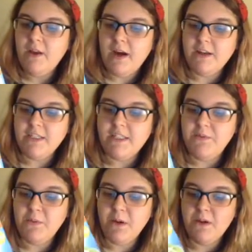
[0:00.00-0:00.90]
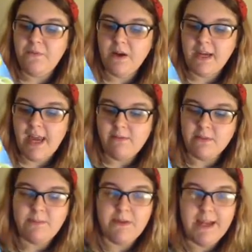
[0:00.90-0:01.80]
If you want a fun game
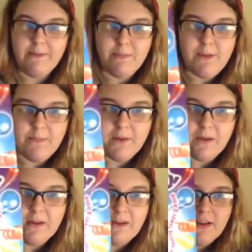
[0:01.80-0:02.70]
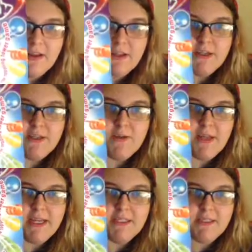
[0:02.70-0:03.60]
to play with people, do
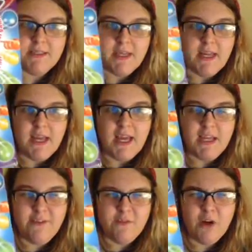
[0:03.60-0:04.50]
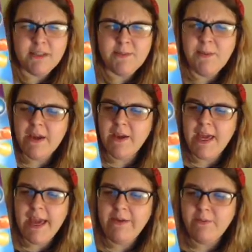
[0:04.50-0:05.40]
this. You've got to be
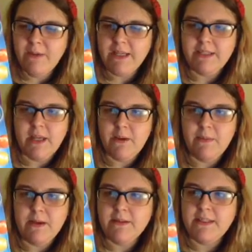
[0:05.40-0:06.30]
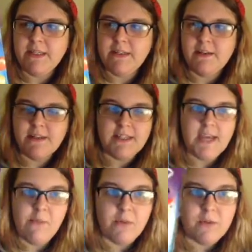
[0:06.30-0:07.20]
okay with mess though, because it's
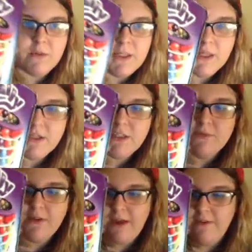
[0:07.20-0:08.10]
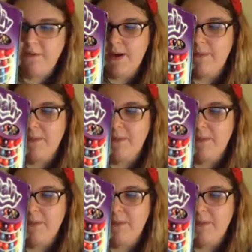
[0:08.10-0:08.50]
98 balls that could just fly everywhere,